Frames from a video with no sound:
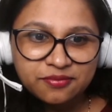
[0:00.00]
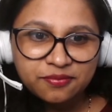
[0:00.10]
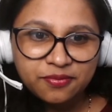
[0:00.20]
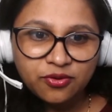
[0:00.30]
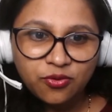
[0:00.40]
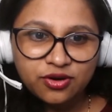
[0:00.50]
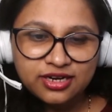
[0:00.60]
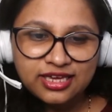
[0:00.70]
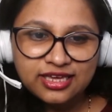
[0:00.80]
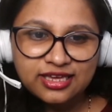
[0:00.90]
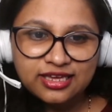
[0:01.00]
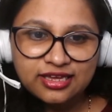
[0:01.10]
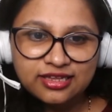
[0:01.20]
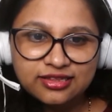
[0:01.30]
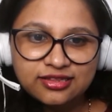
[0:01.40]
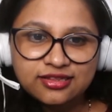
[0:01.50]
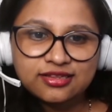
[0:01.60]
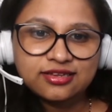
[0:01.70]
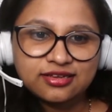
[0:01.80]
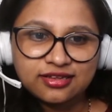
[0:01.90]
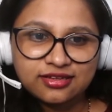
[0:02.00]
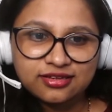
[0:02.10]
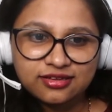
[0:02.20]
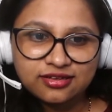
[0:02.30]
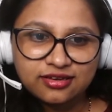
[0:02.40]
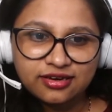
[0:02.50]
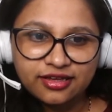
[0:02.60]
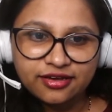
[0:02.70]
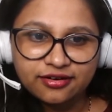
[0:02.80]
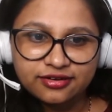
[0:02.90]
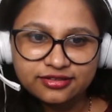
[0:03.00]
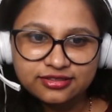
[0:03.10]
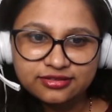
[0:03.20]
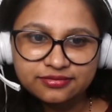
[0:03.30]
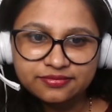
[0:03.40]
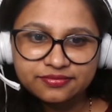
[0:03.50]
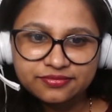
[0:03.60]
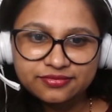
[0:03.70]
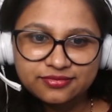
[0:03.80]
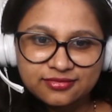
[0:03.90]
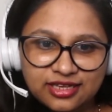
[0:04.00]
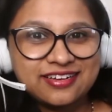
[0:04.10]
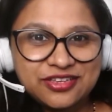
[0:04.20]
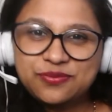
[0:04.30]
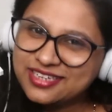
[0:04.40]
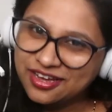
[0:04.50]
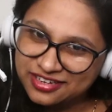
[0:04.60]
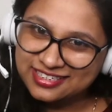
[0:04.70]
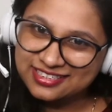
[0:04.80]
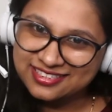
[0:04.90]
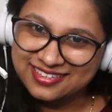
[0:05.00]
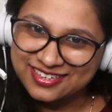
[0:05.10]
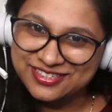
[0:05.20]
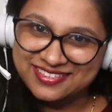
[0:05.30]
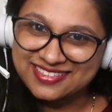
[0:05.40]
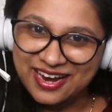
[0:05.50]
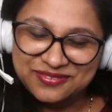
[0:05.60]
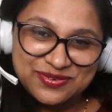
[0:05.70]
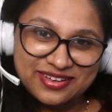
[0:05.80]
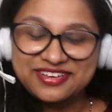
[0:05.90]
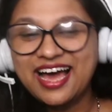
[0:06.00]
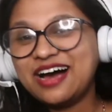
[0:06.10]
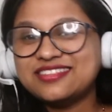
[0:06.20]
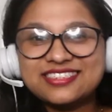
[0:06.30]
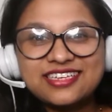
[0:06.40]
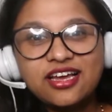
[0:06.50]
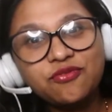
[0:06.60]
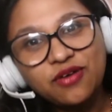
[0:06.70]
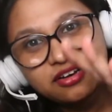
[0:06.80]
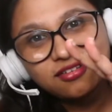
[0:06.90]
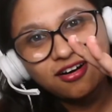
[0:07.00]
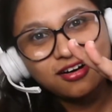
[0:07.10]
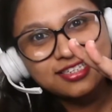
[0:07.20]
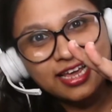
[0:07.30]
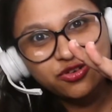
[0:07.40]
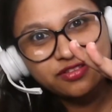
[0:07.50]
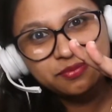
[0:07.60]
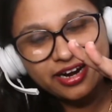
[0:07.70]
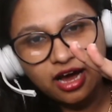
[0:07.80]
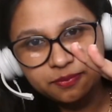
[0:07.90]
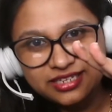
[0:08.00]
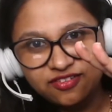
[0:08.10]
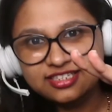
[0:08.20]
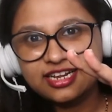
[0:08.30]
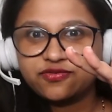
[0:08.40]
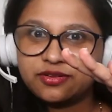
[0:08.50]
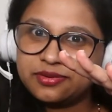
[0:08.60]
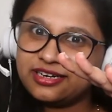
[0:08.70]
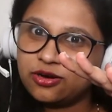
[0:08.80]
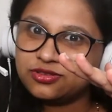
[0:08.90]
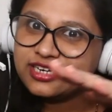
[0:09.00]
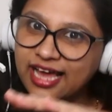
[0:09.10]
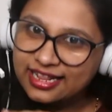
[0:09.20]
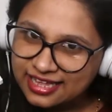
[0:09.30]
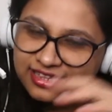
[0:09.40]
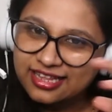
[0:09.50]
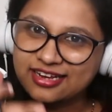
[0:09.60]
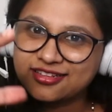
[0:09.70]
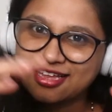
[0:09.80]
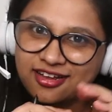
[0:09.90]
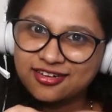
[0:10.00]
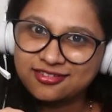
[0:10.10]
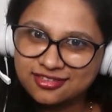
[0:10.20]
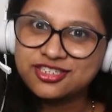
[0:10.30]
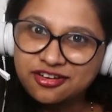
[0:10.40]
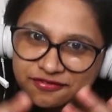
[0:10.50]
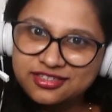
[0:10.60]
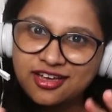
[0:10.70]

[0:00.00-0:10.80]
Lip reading: protein layers. You must have eaten this delicious sandwich where we have this one slice of the bread upside, one slice of the bread downside, and then there are the stuffs